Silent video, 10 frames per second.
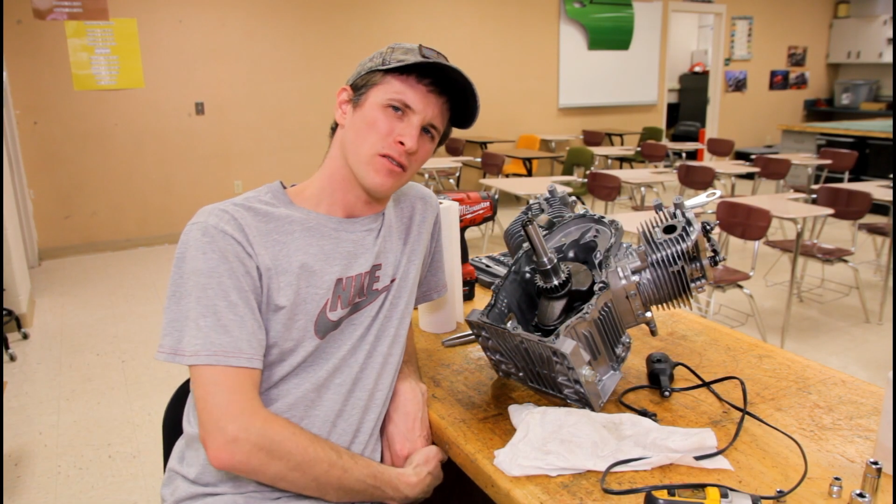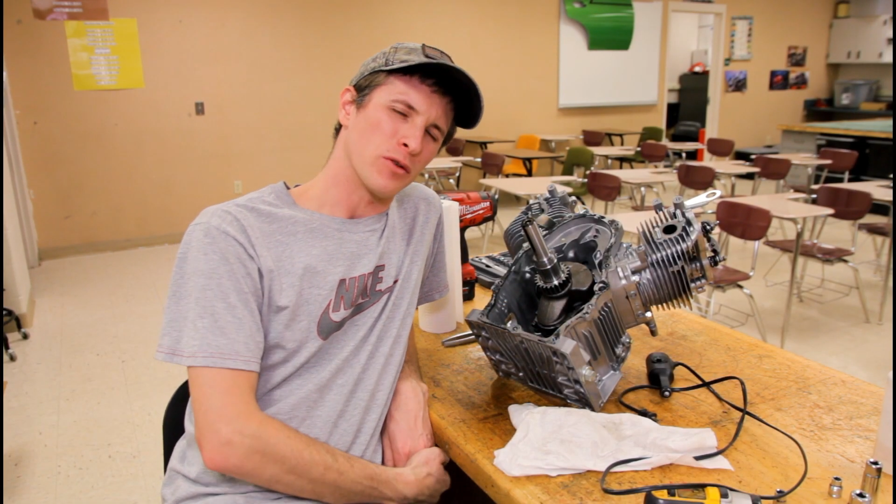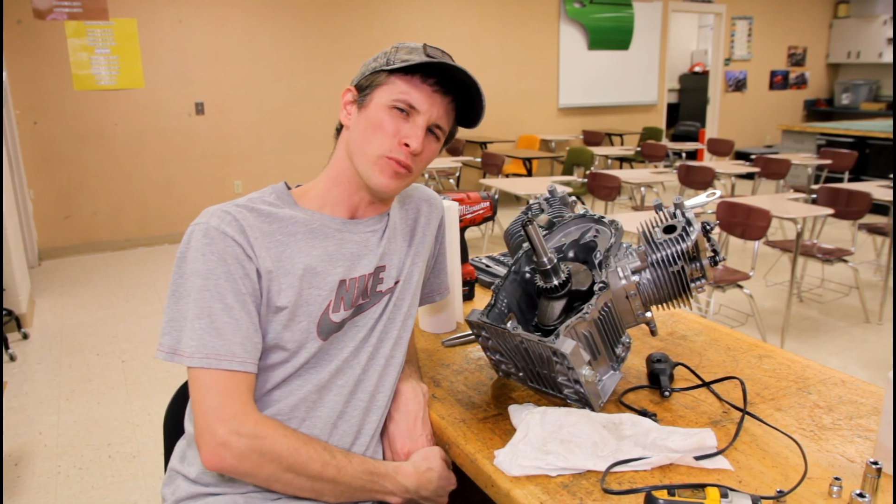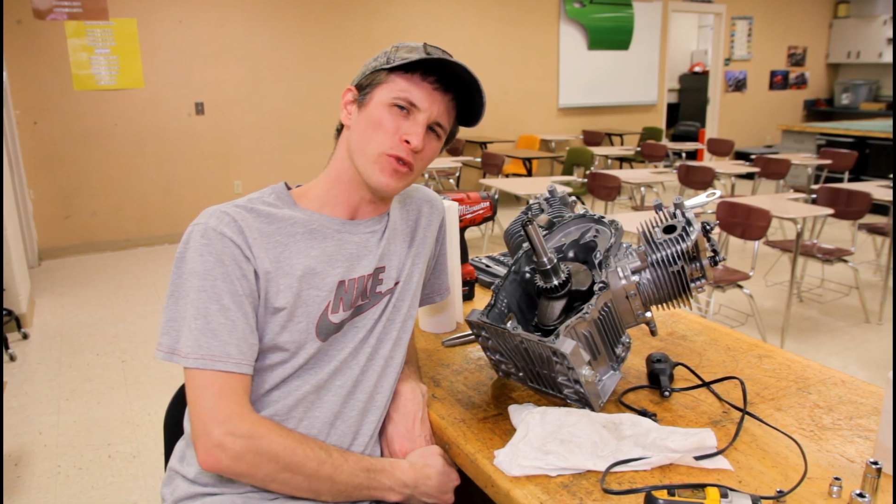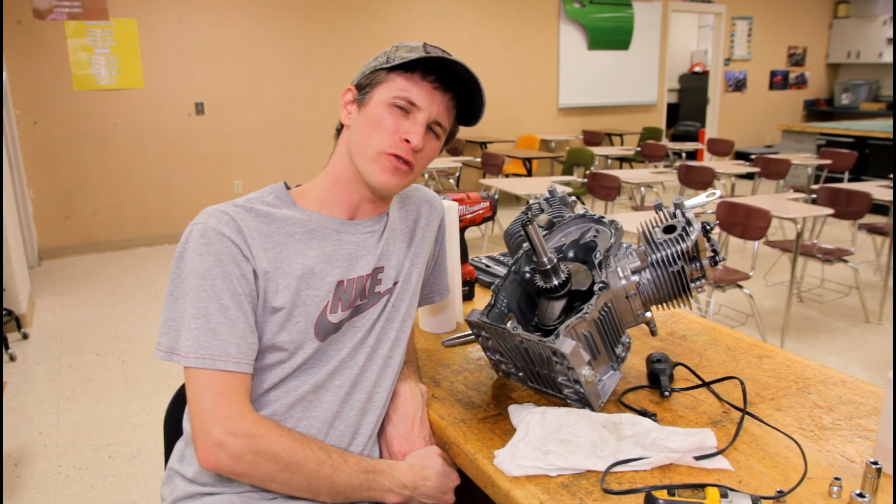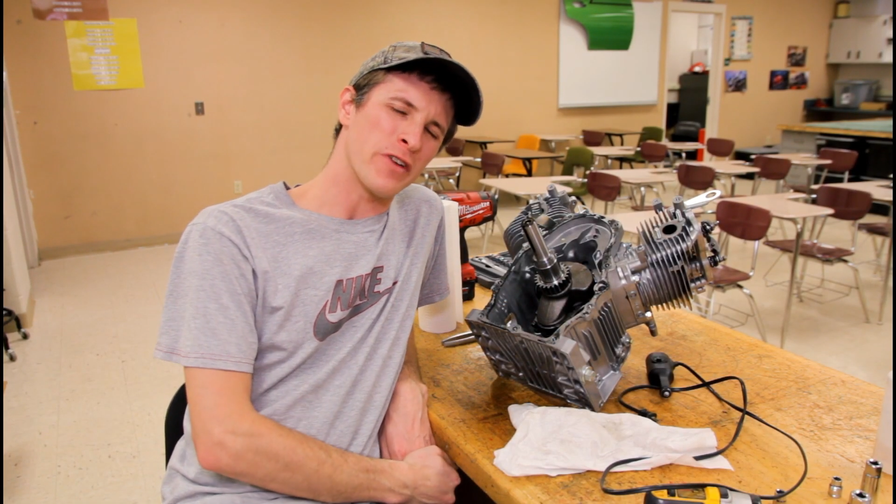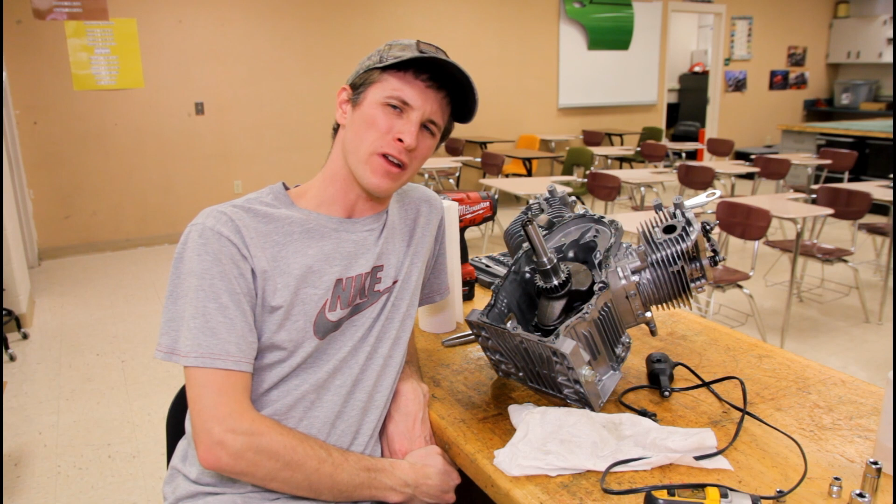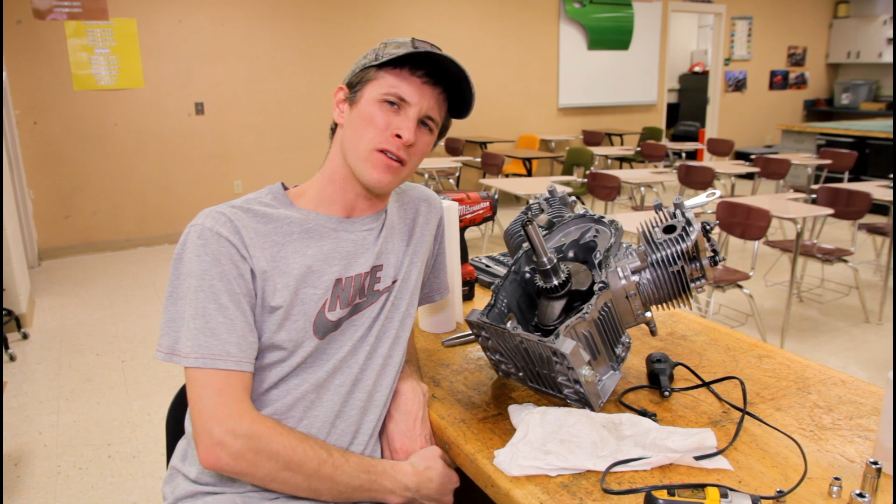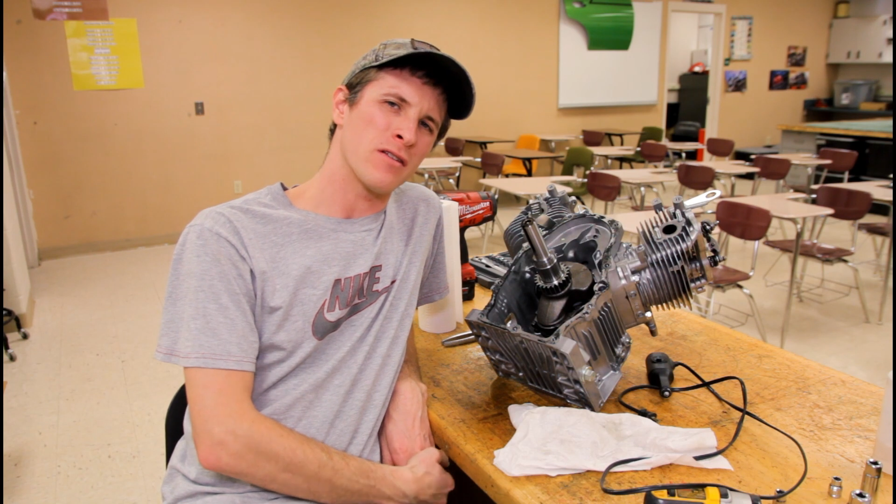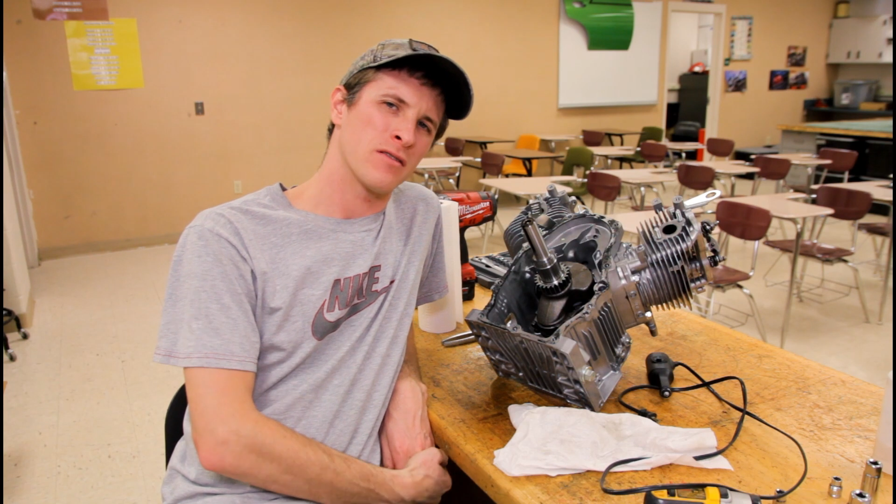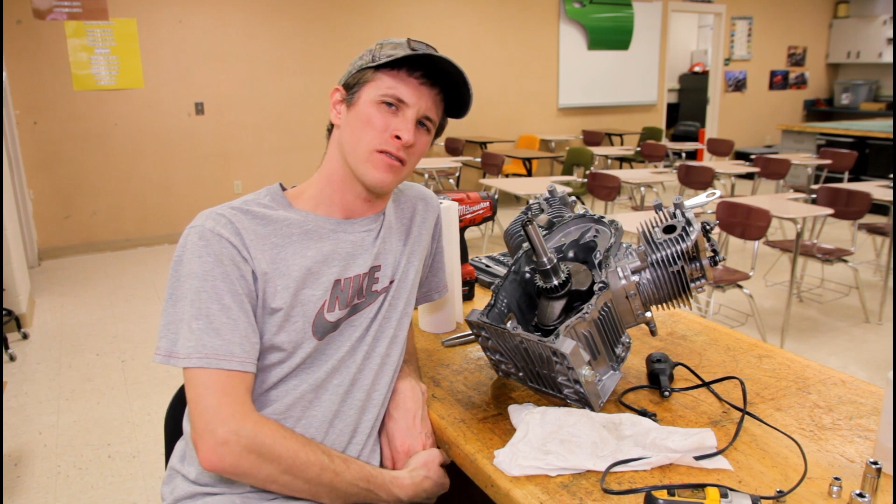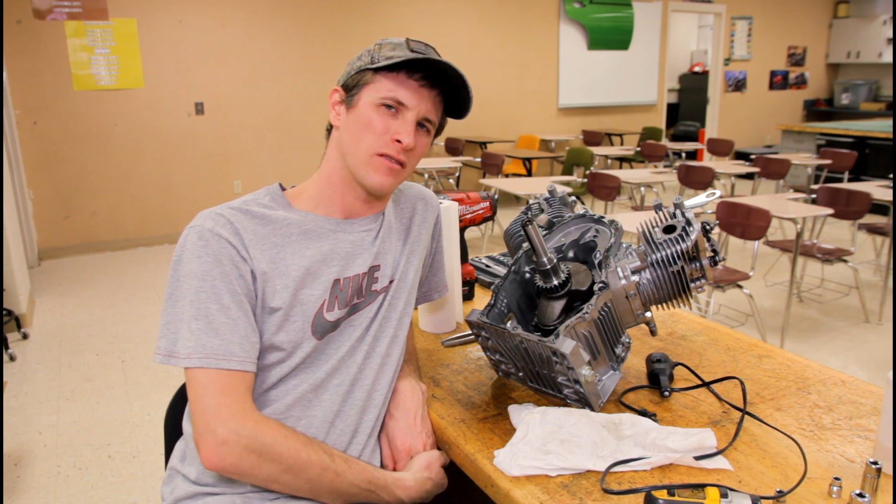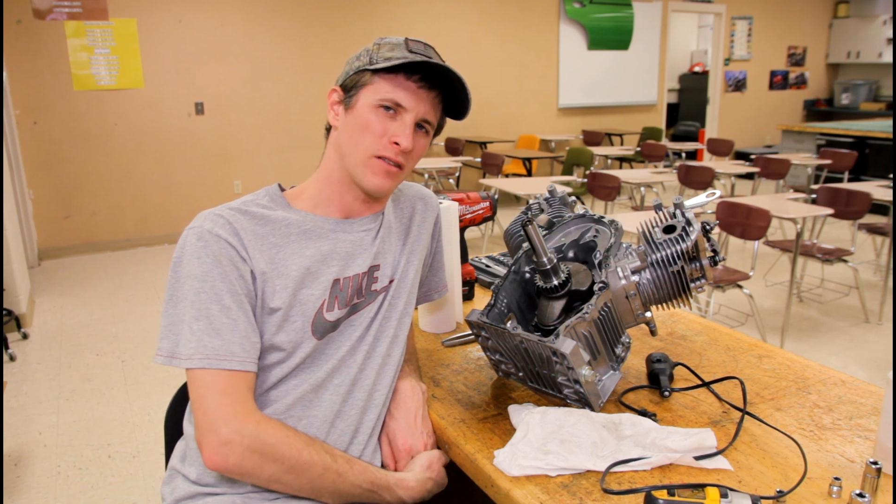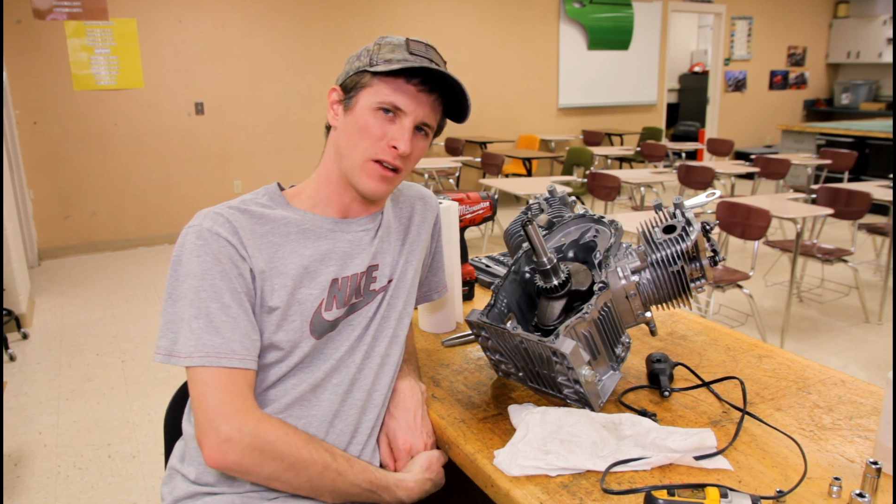removing the